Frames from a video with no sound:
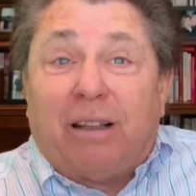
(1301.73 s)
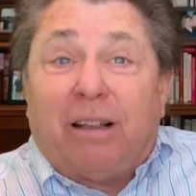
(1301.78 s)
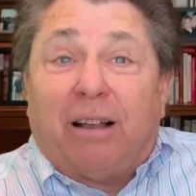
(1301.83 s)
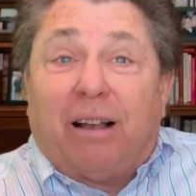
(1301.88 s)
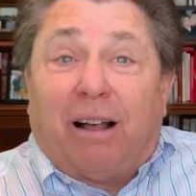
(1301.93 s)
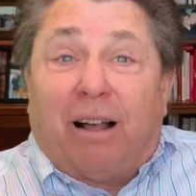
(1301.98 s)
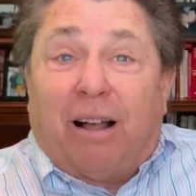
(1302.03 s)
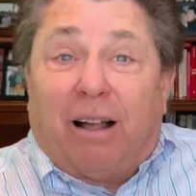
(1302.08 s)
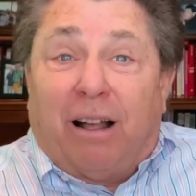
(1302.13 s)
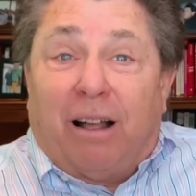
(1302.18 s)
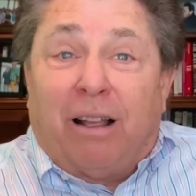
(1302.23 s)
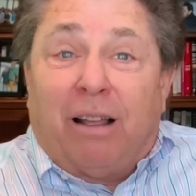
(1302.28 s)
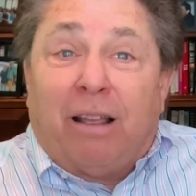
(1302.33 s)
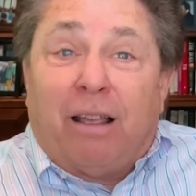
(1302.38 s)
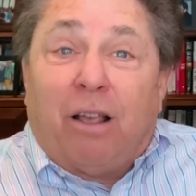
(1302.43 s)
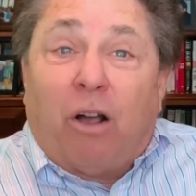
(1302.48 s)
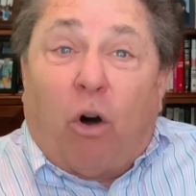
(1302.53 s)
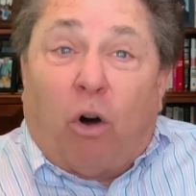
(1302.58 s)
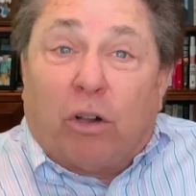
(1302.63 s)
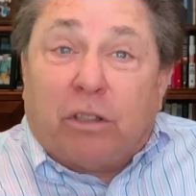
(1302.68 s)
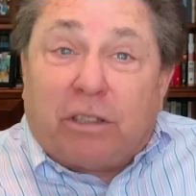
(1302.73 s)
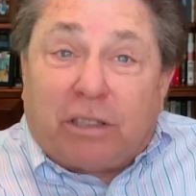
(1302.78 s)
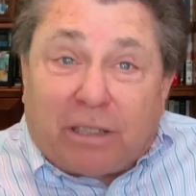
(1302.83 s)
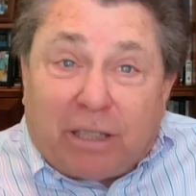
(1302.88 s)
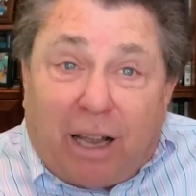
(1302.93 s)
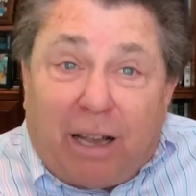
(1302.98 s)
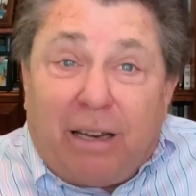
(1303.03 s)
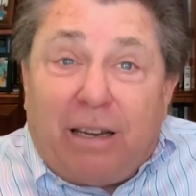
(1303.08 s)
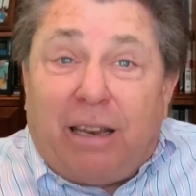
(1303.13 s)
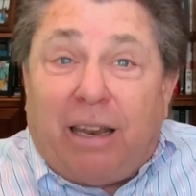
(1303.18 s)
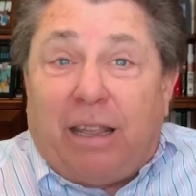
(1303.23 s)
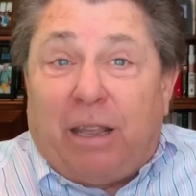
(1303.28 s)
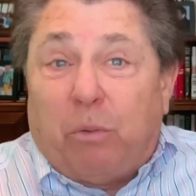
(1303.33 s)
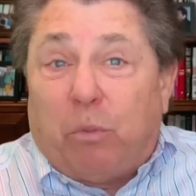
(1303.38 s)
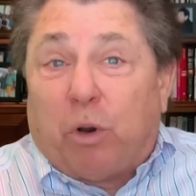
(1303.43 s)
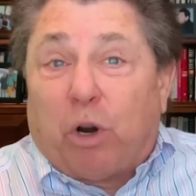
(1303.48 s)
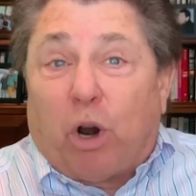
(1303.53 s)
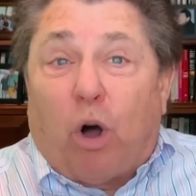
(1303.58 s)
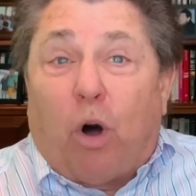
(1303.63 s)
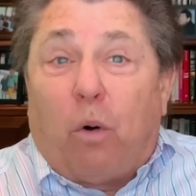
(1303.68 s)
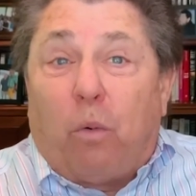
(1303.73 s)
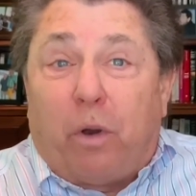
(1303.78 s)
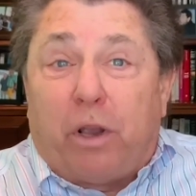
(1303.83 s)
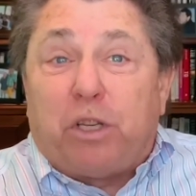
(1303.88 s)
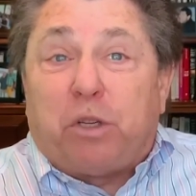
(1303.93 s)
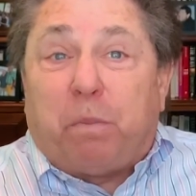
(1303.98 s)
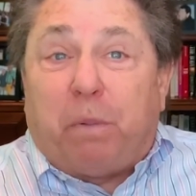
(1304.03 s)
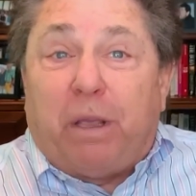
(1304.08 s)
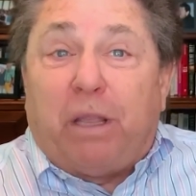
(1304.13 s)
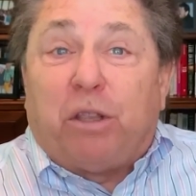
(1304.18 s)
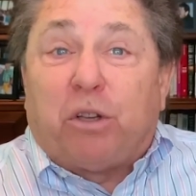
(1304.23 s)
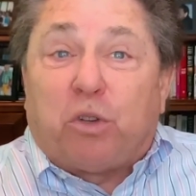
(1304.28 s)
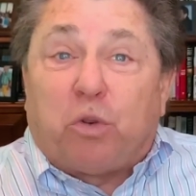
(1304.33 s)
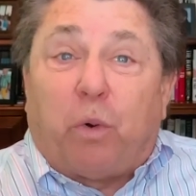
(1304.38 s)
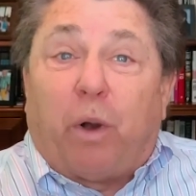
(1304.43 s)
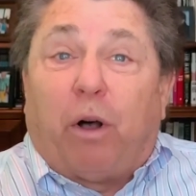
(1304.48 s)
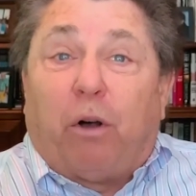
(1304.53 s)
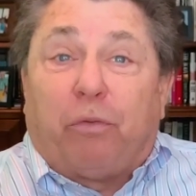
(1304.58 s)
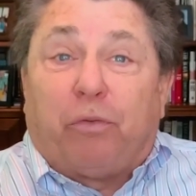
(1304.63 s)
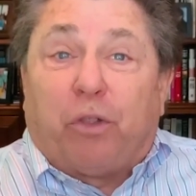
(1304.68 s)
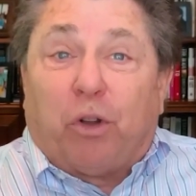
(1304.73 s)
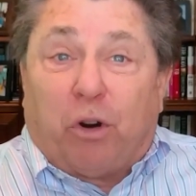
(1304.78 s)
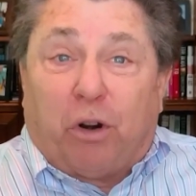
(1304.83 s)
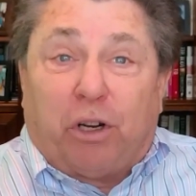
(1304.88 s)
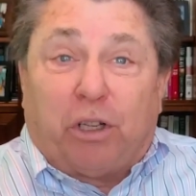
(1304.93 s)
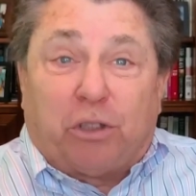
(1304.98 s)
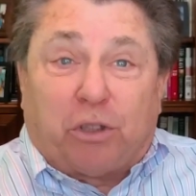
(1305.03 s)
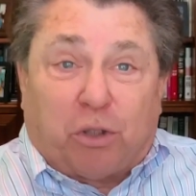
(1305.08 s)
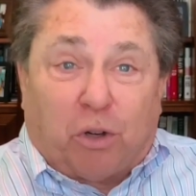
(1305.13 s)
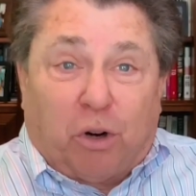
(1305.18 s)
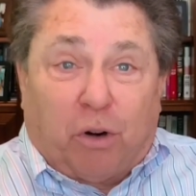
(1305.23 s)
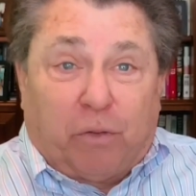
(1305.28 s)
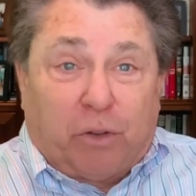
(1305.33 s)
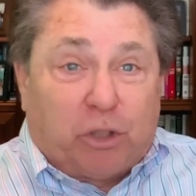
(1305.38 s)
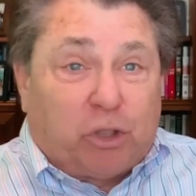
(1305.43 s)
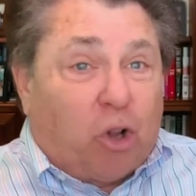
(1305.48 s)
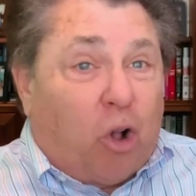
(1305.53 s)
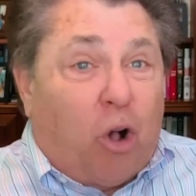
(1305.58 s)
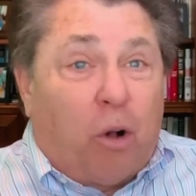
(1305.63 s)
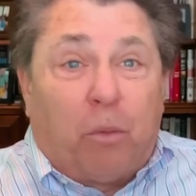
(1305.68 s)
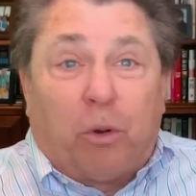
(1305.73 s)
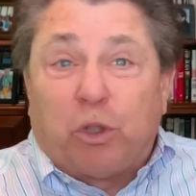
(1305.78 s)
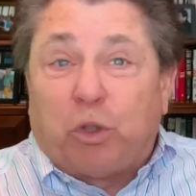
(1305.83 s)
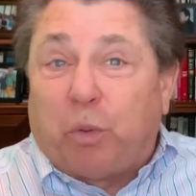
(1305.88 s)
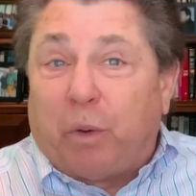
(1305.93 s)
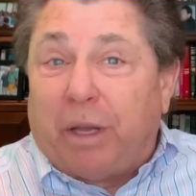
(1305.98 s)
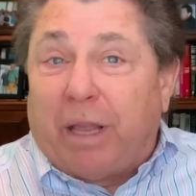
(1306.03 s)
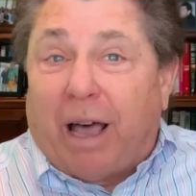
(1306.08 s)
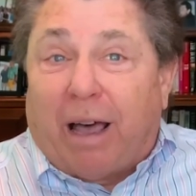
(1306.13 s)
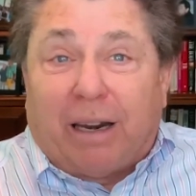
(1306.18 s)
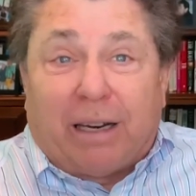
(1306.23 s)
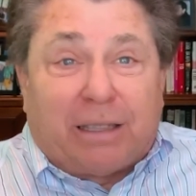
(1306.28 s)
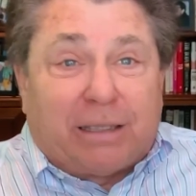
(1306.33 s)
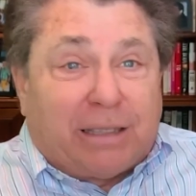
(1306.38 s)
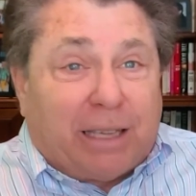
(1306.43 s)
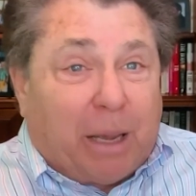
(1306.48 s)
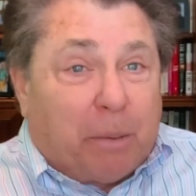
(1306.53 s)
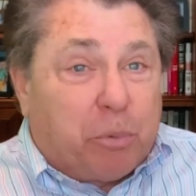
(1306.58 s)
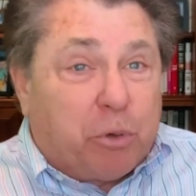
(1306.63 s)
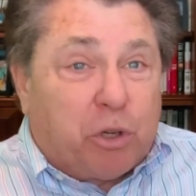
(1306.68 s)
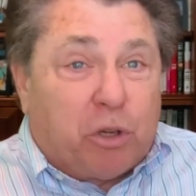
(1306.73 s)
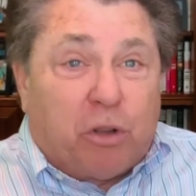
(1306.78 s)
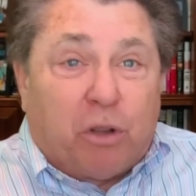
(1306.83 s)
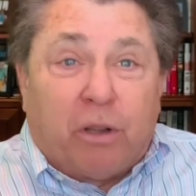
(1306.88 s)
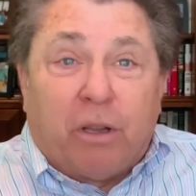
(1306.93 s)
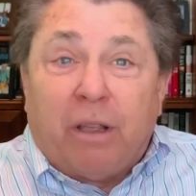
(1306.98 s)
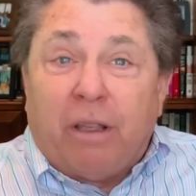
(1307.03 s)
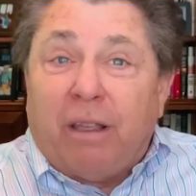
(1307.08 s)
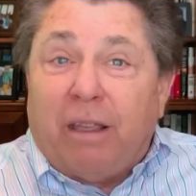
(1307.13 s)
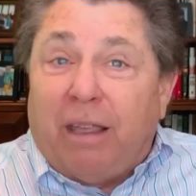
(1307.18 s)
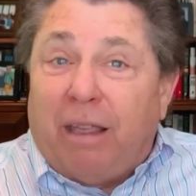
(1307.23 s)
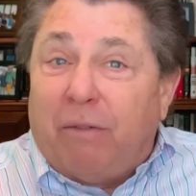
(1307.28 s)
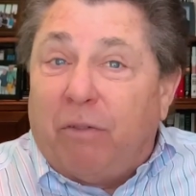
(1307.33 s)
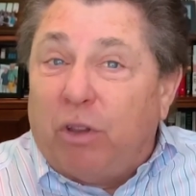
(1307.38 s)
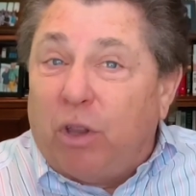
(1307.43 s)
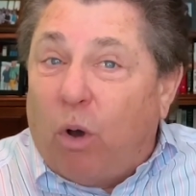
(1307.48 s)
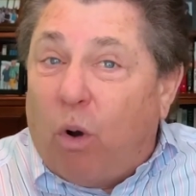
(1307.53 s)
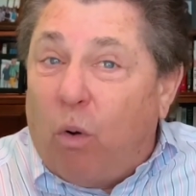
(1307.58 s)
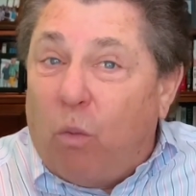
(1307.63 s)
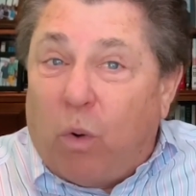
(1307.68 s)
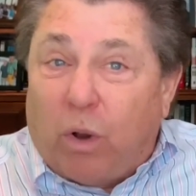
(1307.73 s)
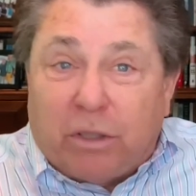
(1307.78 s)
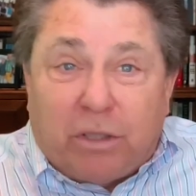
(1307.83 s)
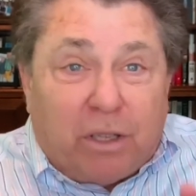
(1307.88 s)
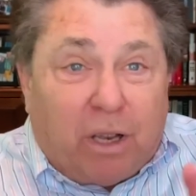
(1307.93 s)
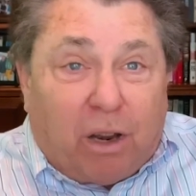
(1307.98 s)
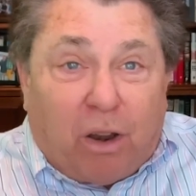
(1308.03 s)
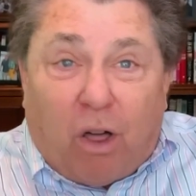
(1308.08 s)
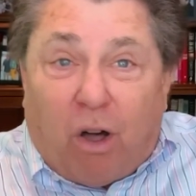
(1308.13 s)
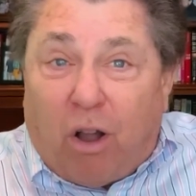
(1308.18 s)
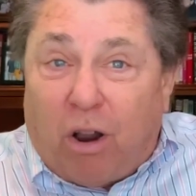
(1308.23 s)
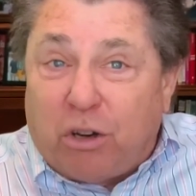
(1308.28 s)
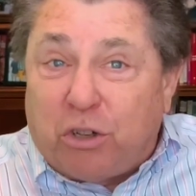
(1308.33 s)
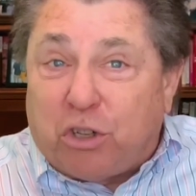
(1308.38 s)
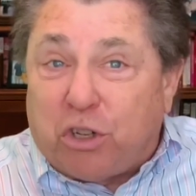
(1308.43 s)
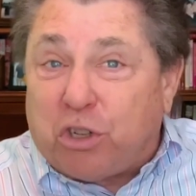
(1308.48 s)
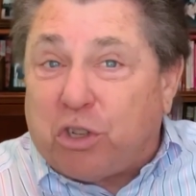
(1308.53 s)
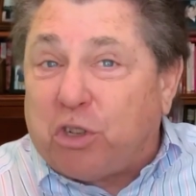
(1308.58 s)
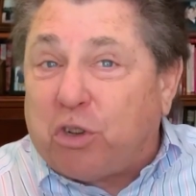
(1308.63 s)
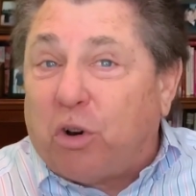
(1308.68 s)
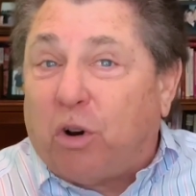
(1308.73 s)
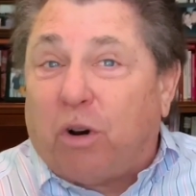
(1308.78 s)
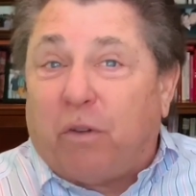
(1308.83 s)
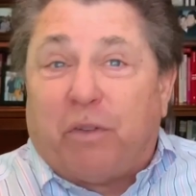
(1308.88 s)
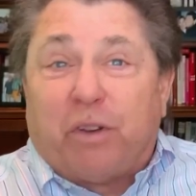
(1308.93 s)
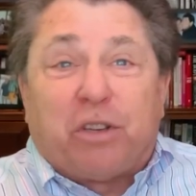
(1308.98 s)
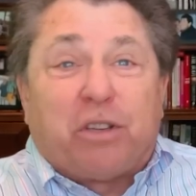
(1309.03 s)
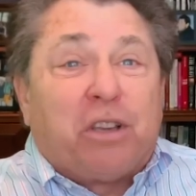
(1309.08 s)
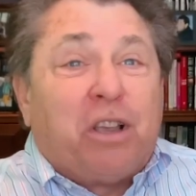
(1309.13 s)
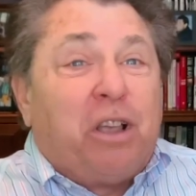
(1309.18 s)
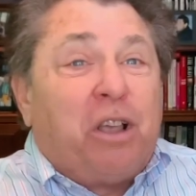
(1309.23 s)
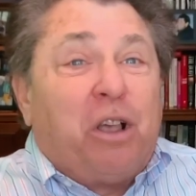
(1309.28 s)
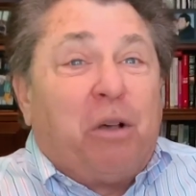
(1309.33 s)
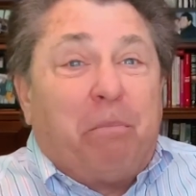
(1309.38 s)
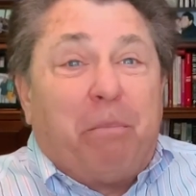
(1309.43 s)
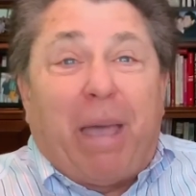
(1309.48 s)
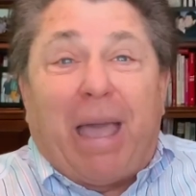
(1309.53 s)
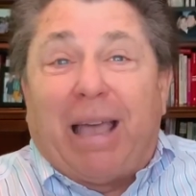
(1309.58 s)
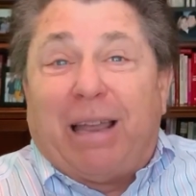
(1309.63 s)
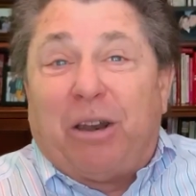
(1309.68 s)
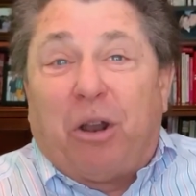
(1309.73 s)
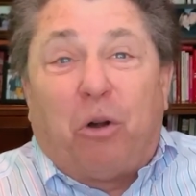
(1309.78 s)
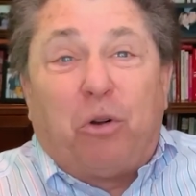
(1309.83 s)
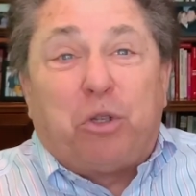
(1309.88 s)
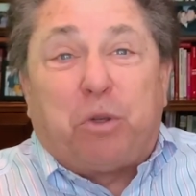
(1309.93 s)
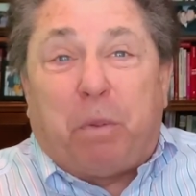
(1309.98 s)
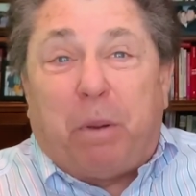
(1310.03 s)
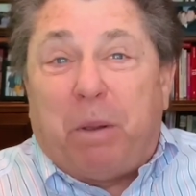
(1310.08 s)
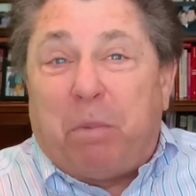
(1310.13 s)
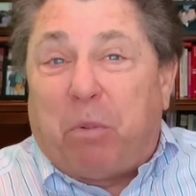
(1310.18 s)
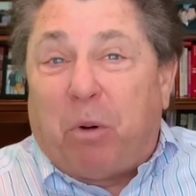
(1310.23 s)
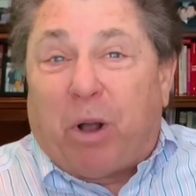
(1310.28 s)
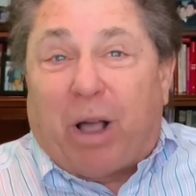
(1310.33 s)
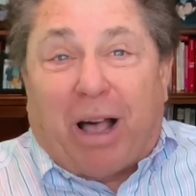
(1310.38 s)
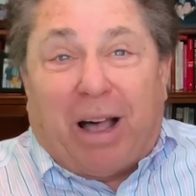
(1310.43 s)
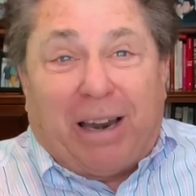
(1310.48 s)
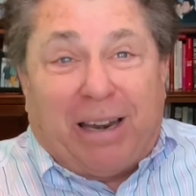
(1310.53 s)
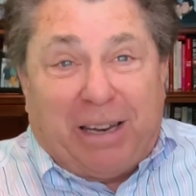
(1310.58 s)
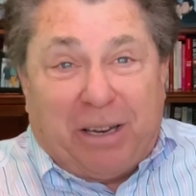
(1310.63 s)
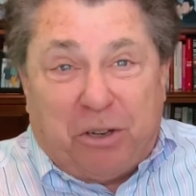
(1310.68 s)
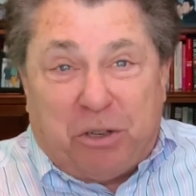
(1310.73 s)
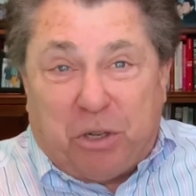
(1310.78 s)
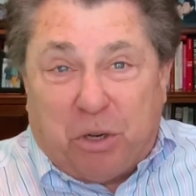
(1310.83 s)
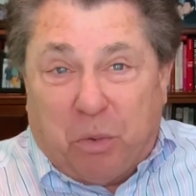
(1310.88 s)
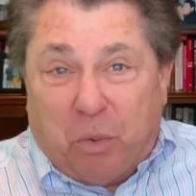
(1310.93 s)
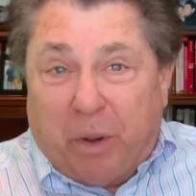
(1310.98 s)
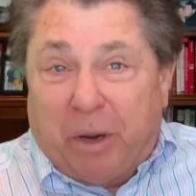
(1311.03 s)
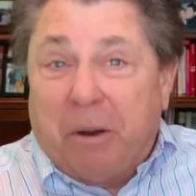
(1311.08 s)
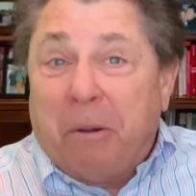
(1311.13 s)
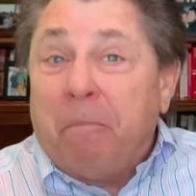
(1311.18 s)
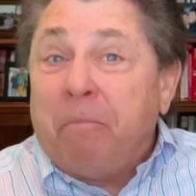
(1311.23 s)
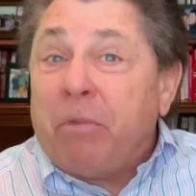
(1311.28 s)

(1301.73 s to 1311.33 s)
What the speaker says: On Sunday, it would always be the 12:30 service, almost without exception. Even though it wasn't the largest service, man, those people got into it.